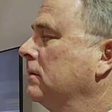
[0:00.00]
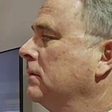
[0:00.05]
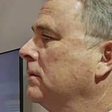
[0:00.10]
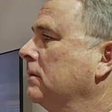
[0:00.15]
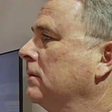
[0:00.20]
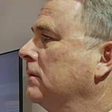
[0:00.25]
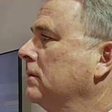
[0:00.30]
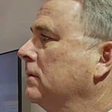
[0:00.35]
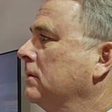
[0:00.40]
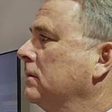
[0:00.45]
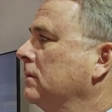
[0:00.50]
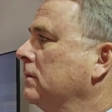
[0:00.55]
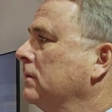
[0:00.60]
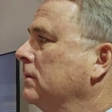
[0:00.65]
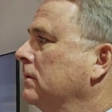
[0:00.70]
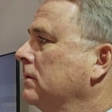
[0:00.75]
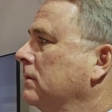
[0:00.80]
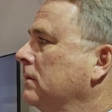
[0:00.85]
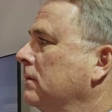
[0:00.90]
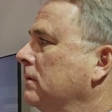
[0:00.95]

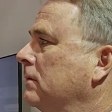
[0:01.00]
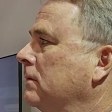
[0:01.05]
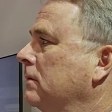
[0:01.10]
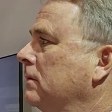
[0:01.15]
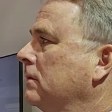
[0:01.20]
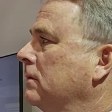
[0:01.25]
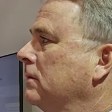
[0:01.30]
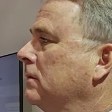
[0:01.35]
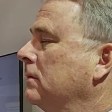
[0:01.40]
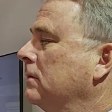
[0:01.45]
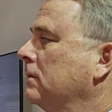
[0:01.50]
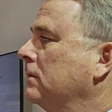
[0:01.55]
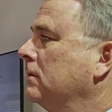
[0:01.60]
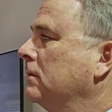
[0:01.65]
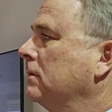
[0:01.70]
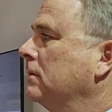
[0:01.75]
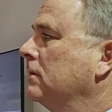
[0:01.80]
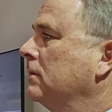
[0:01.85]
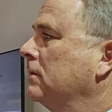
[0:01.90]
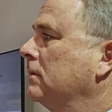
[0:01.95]

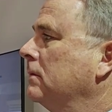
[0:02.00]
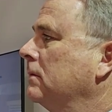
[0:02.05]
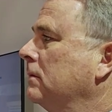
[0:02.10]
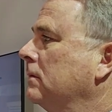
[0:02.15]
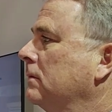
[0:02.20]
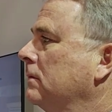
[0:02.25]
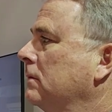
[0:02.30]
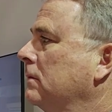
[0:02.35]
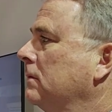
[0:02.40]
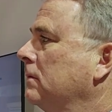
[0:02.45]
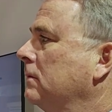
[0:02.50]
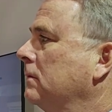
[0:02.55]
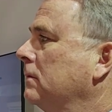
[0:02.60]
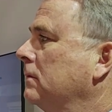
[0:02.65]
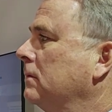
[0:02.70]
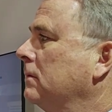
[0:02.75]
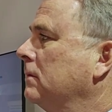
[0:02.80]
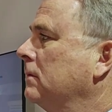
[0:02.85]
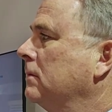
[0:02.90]
No words are spoken by the person on screen.